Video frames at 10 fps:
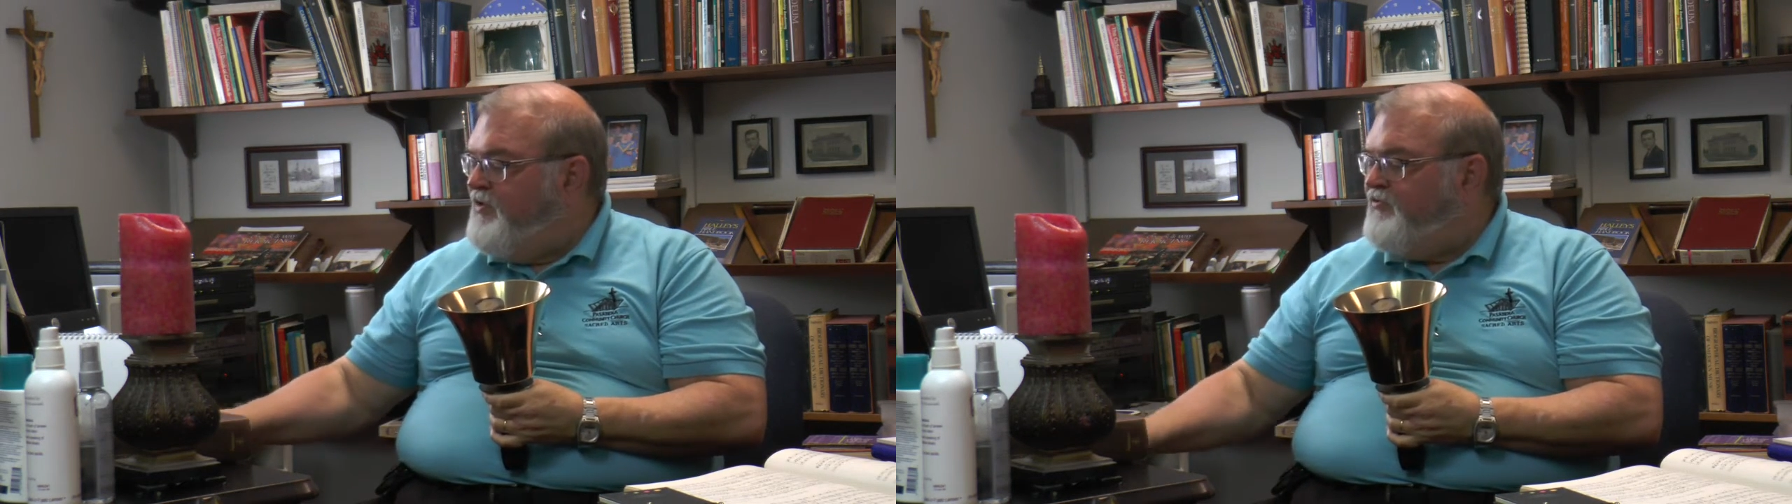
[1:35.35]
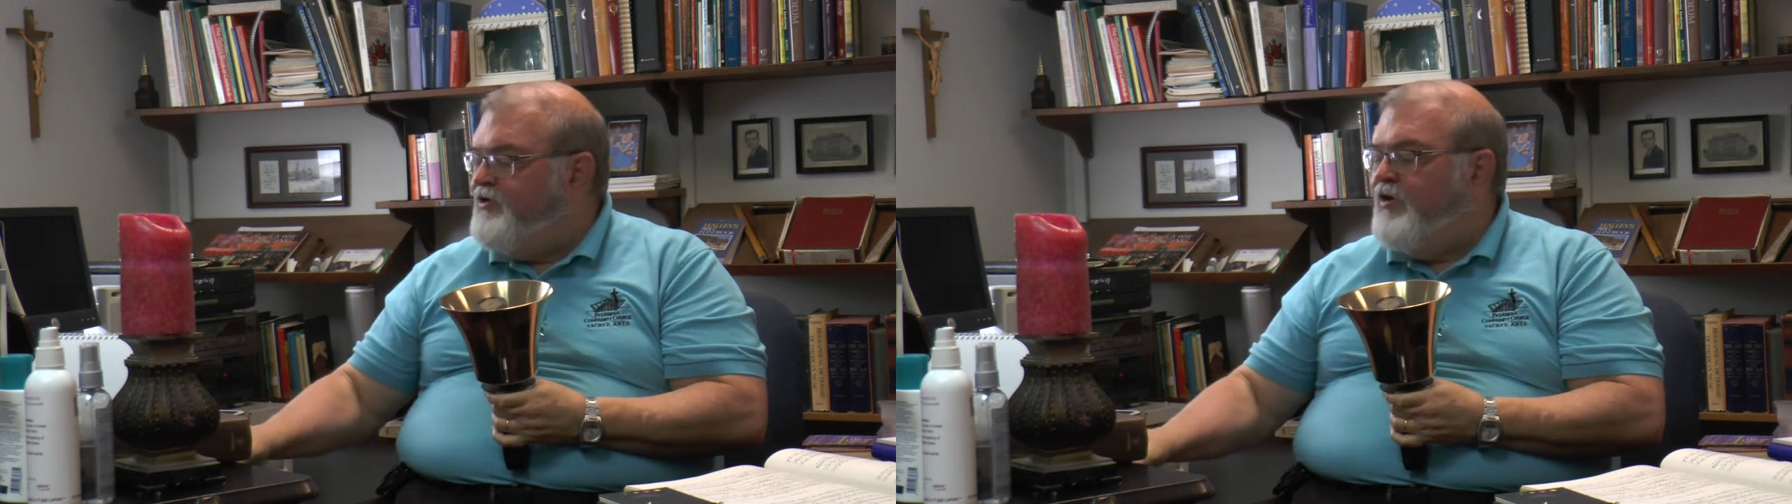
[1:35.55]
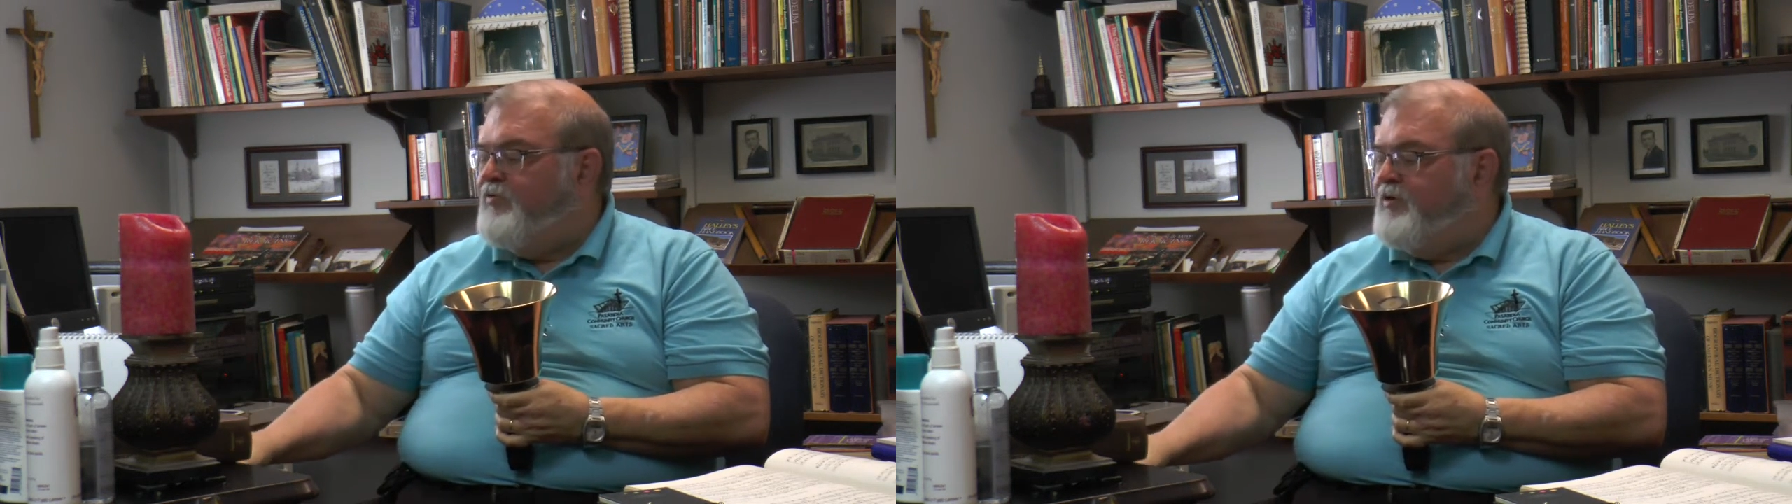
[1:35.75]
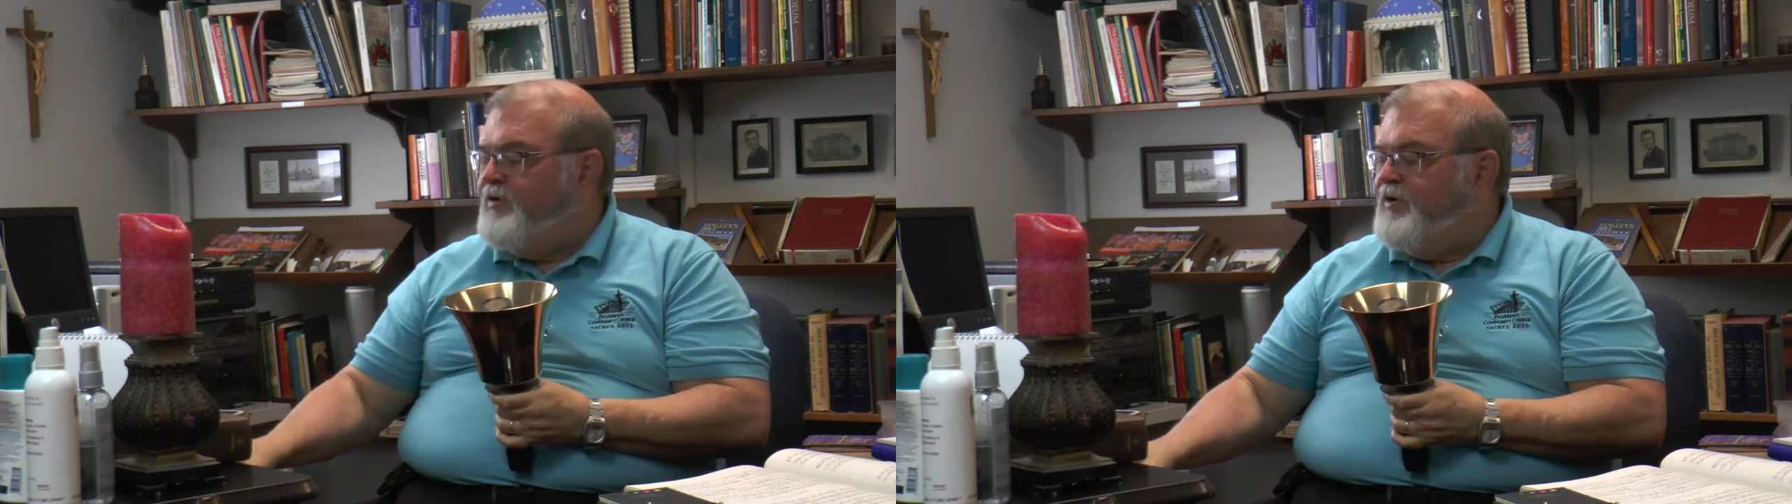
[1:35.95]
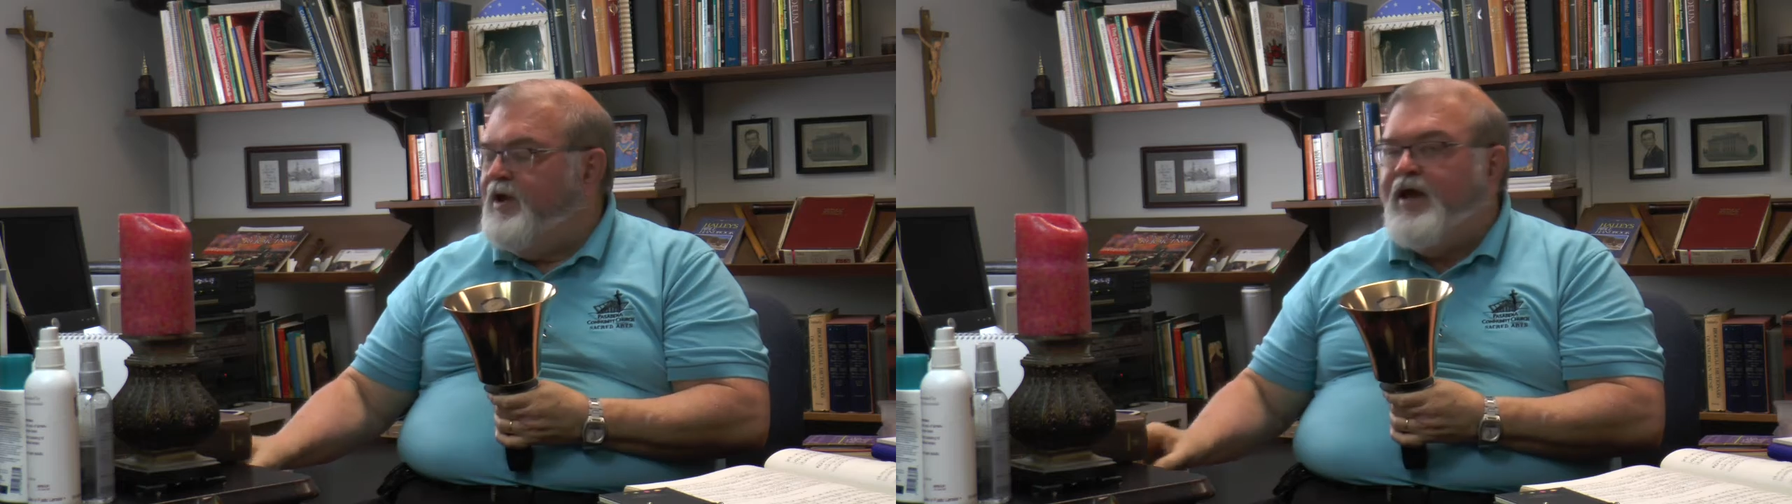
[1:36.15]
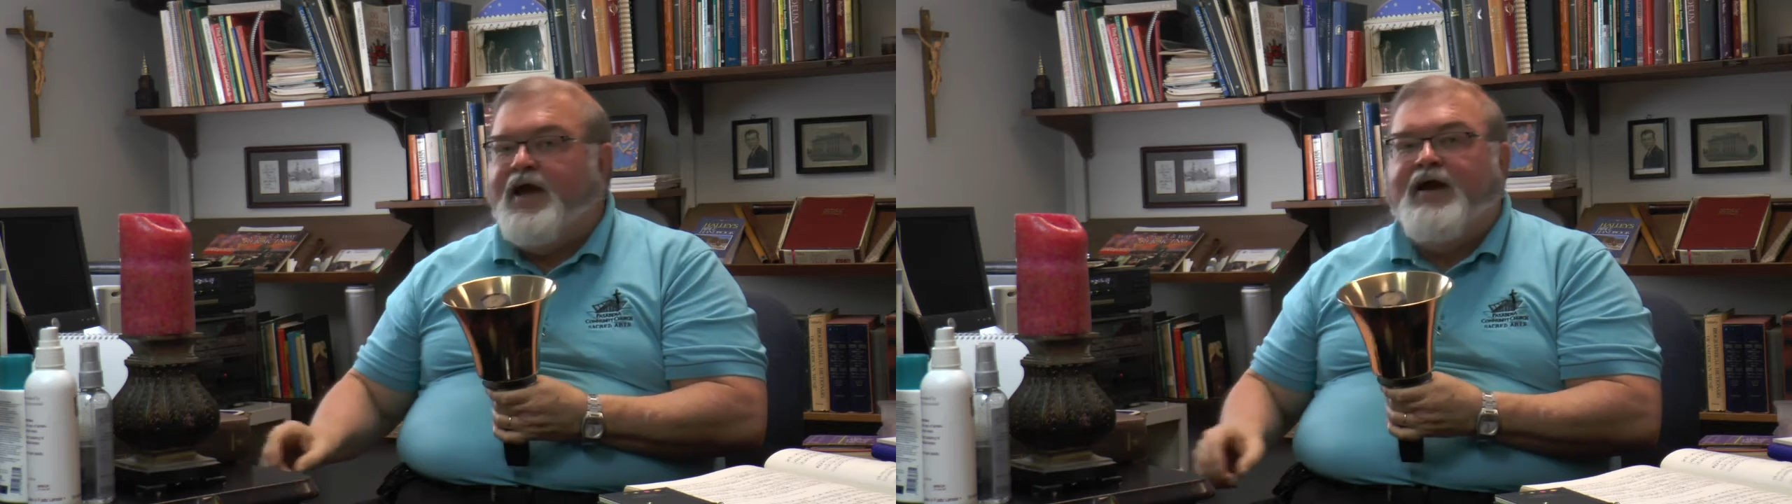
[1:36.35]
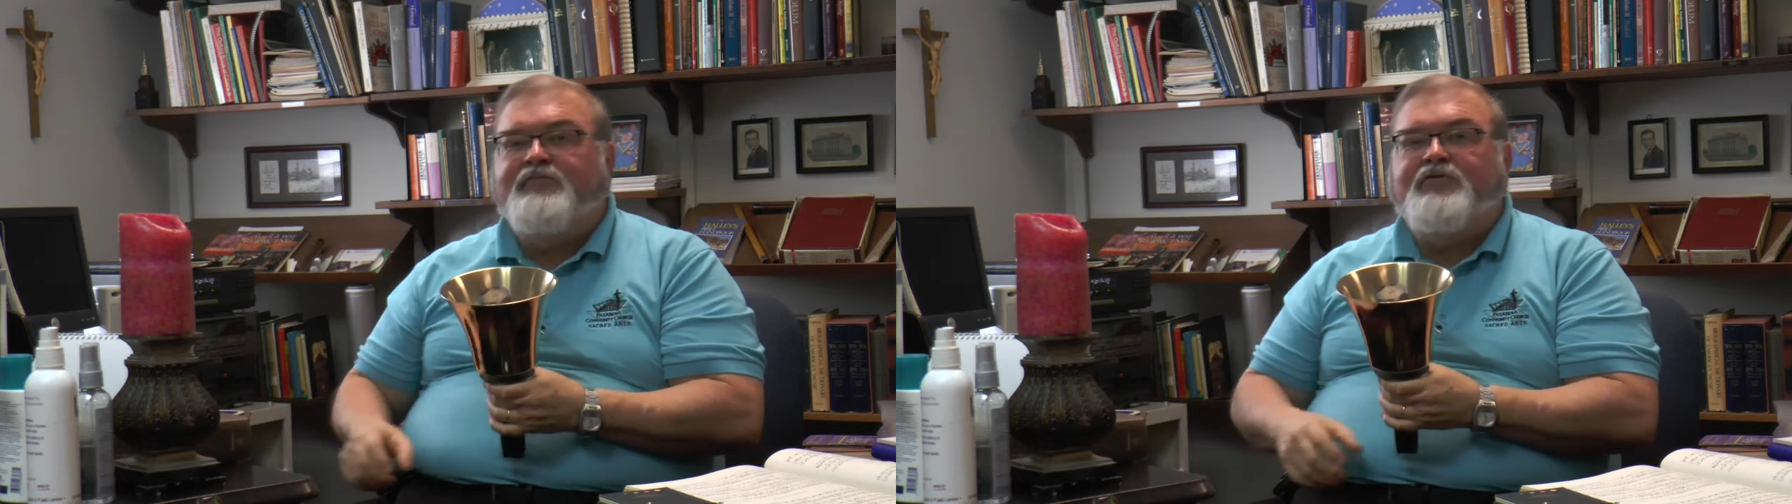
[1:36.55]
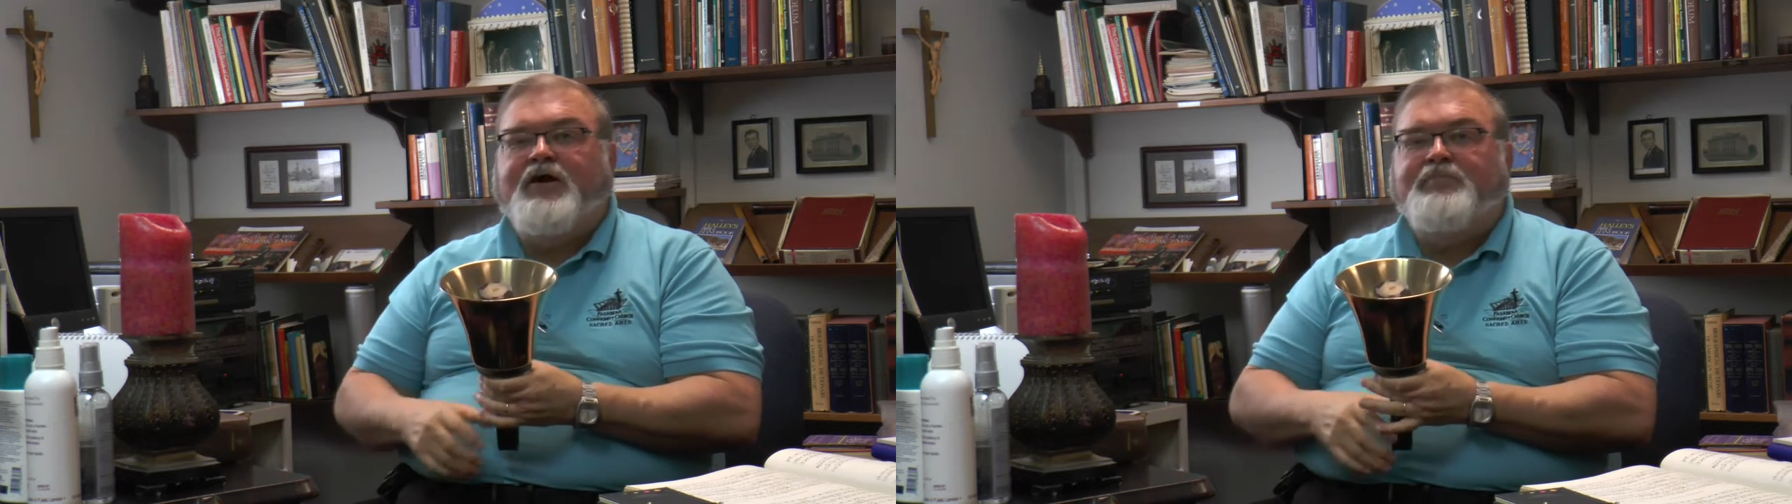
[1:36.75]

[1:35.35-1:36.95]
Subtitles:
this note after